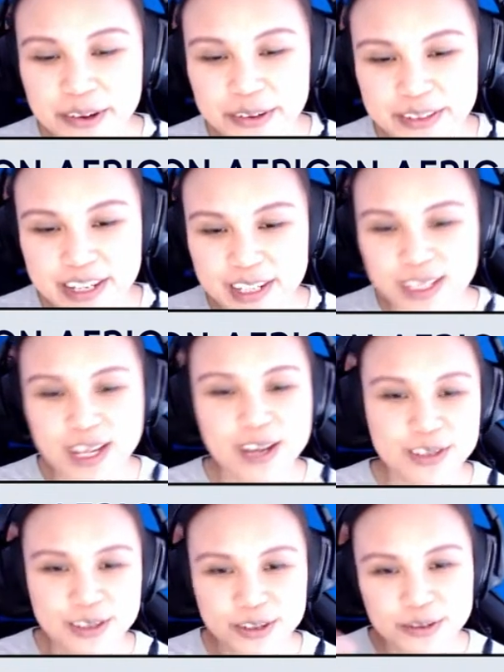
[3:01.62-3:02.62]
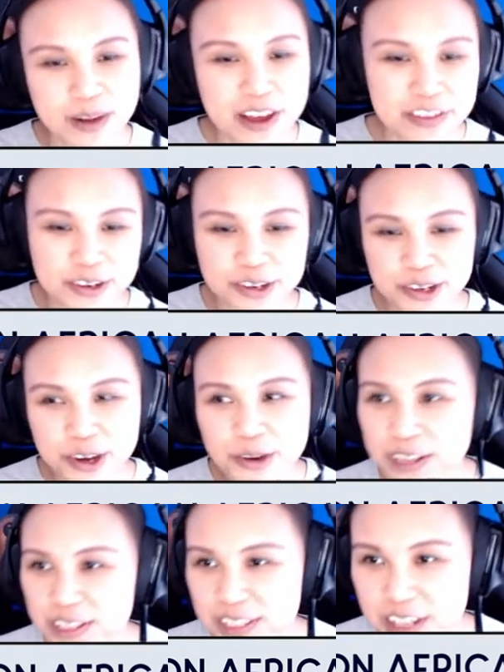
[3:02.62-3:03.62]
data science or Python or
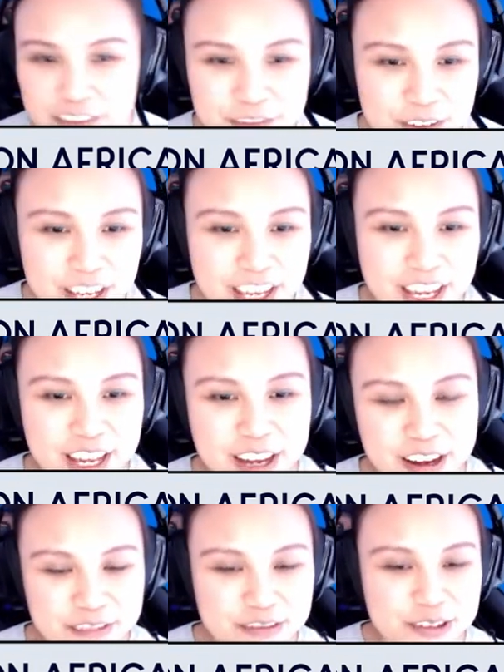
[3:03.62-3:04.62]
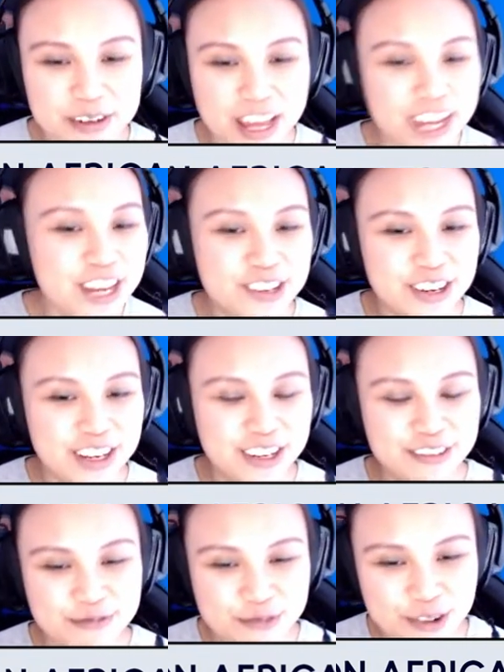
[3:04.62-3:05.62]
coding stuff. If you'd like, you
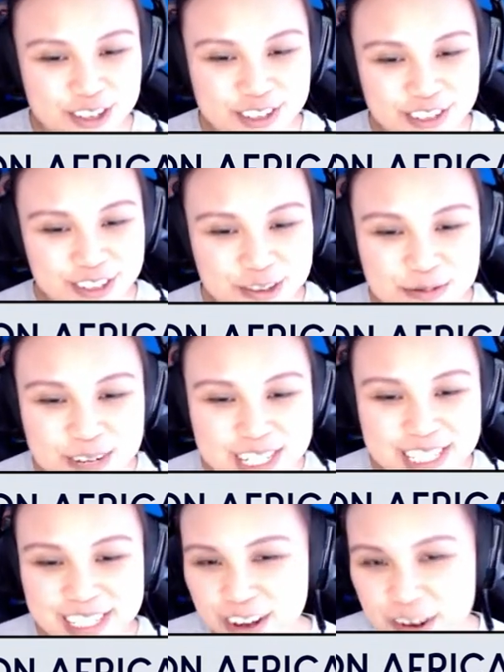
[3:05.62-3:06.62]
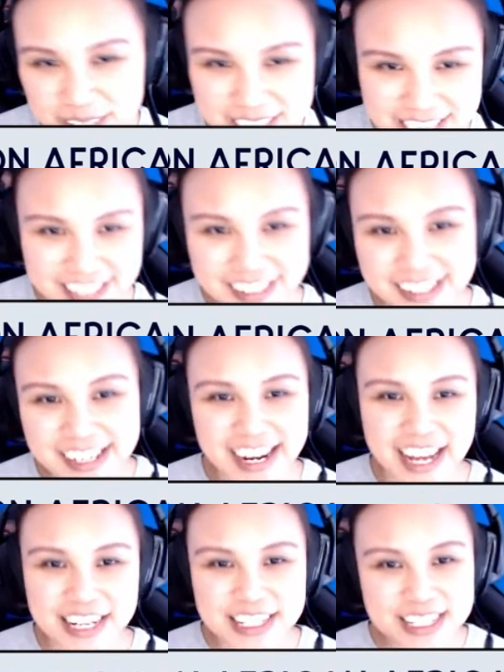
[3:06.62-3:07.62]
can watch, read the comics there.
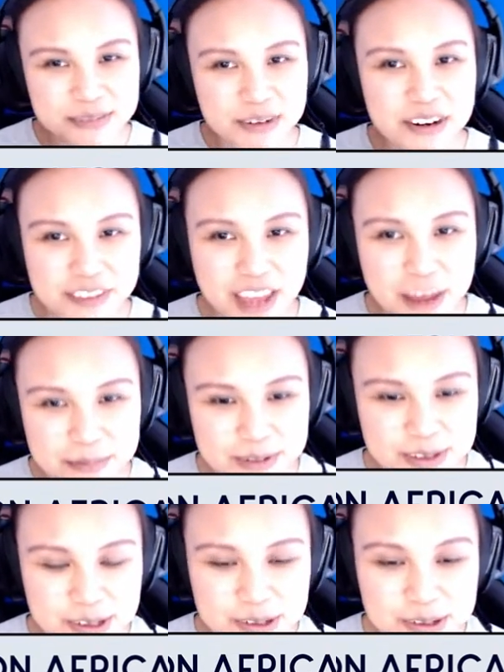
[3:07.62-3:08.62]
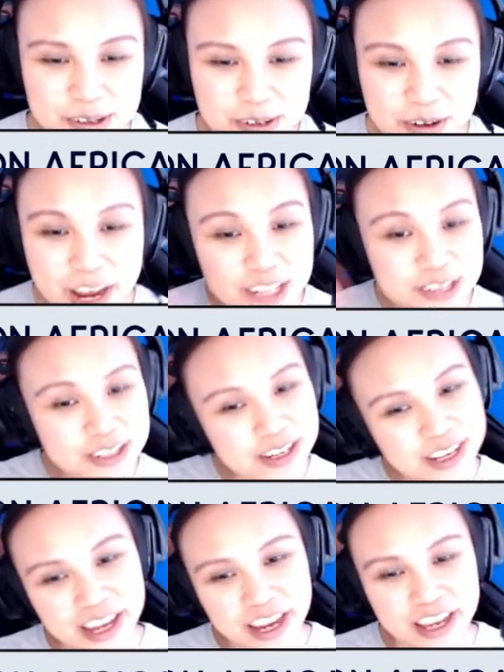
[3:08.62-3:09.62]
And this is one of the episodes. Oh, actually,
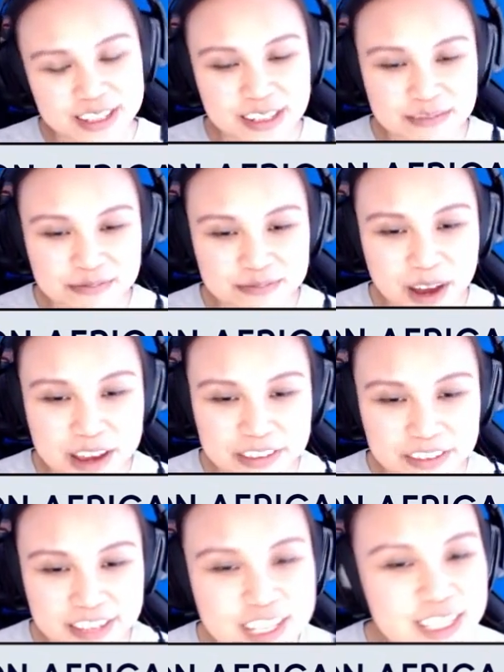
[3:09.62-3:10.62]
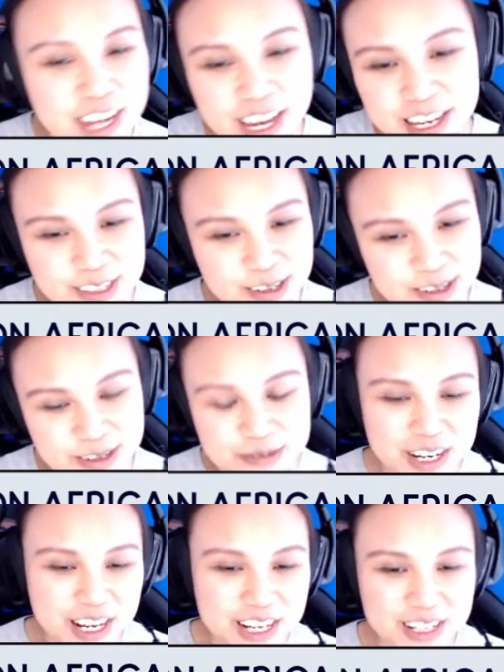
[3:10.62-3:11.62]
like some Python Easter egg is also
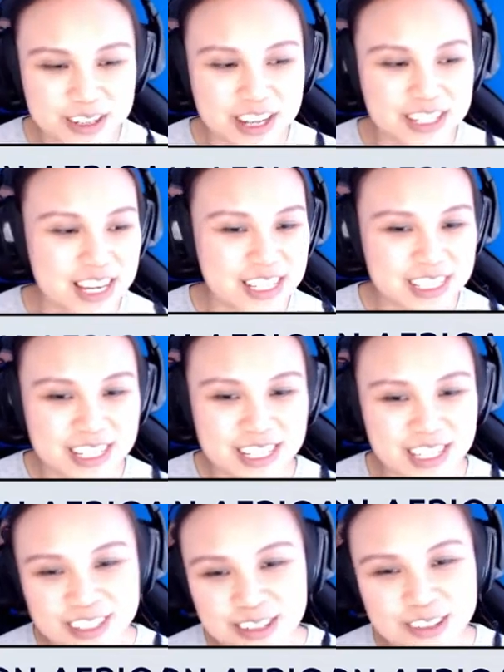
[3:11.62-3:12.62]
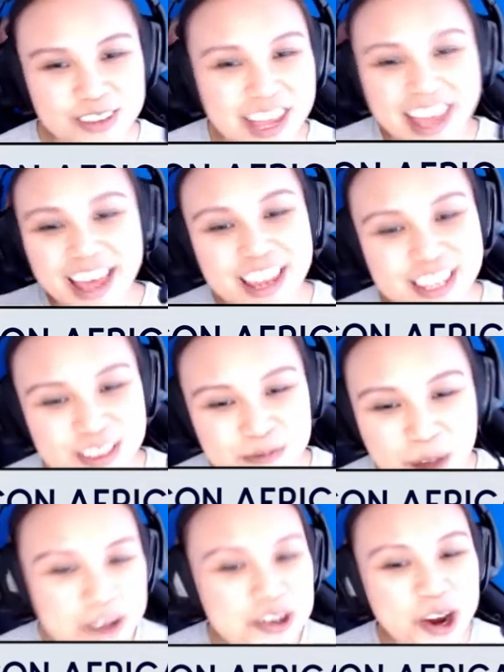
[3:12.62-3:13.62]
related to xkcd. So it's
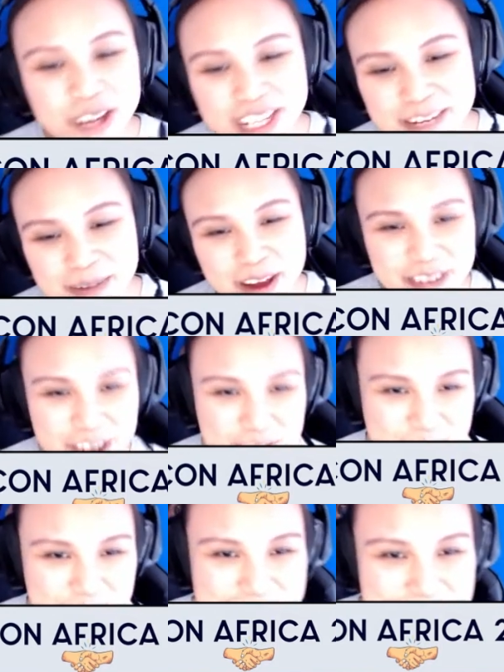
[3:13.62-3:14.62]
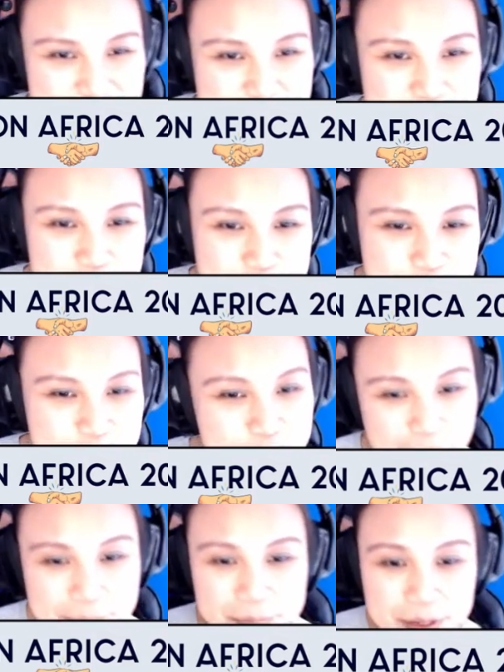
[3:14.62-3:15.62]
well known in the Python community. So
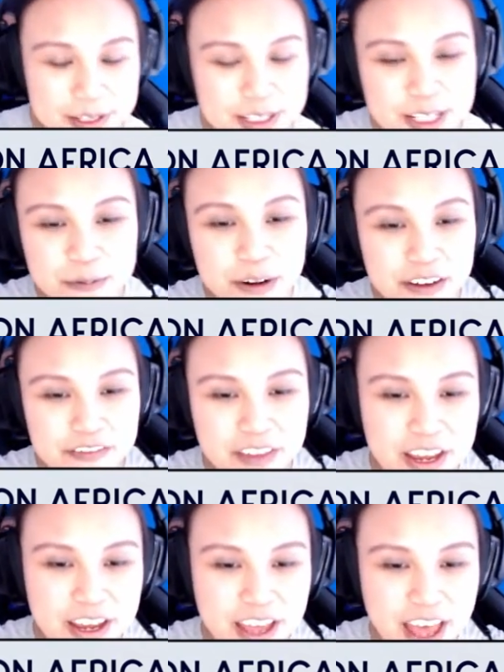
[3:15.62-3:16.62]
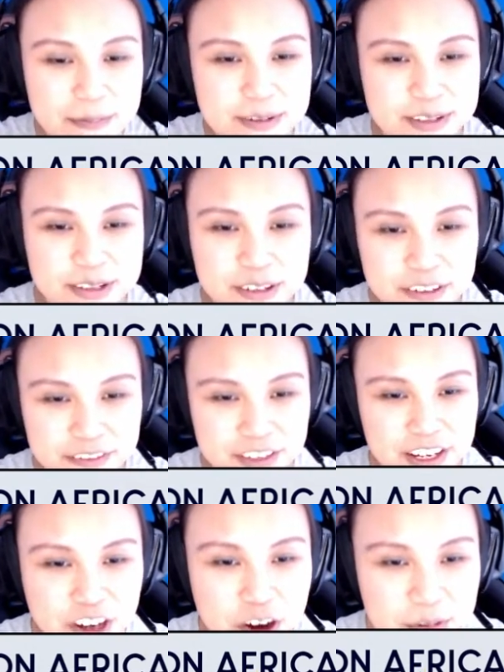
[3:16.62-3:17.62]
yeah, this is one of the episodes of
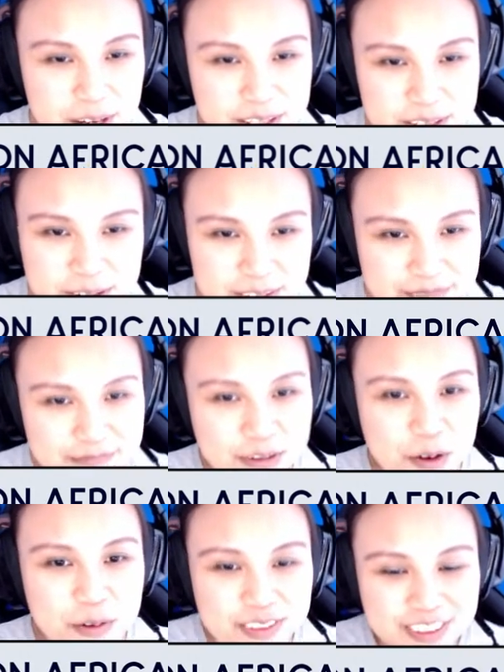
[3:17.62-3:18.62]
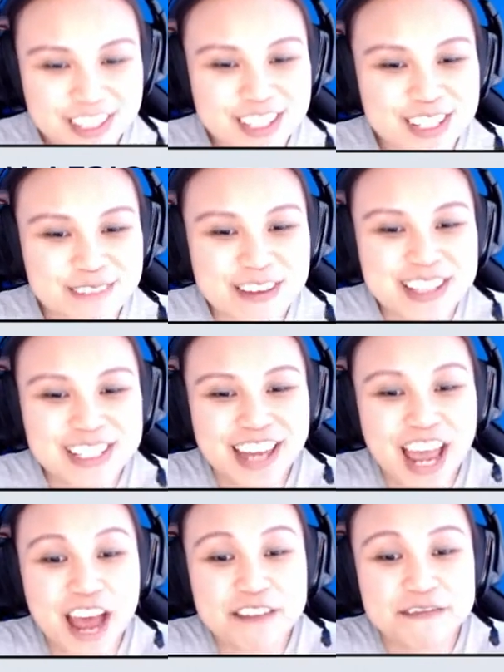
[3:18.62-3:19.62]
the comic. So this is basically,
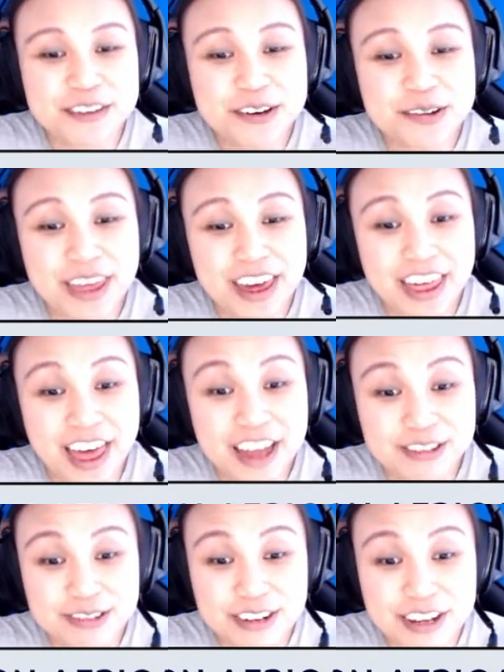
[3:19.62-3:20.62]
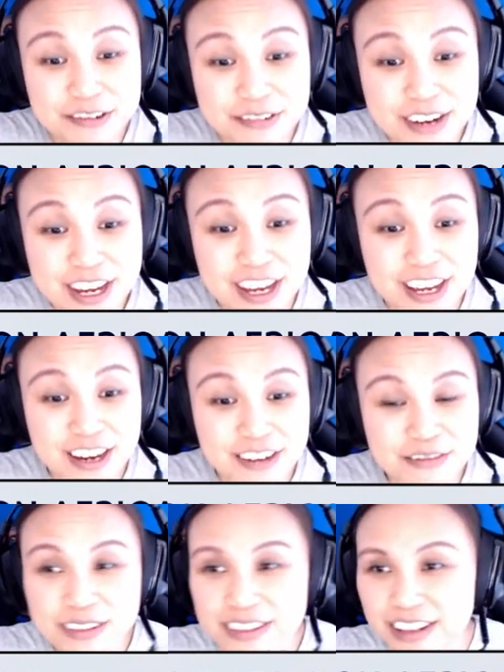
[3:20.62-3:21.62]
I feel that I totally agree.
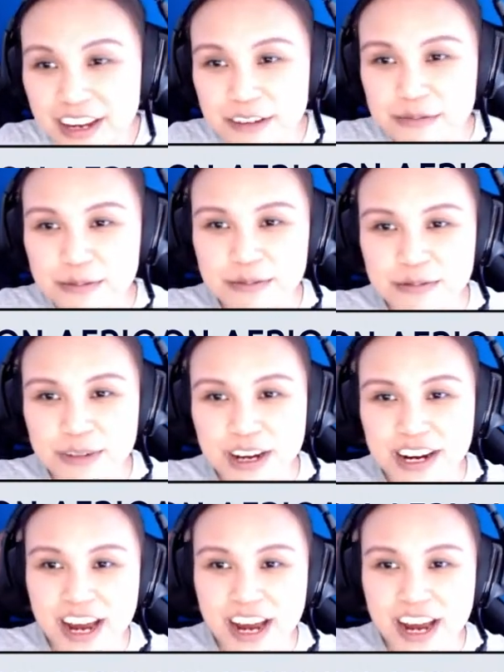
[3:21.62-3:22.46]
When I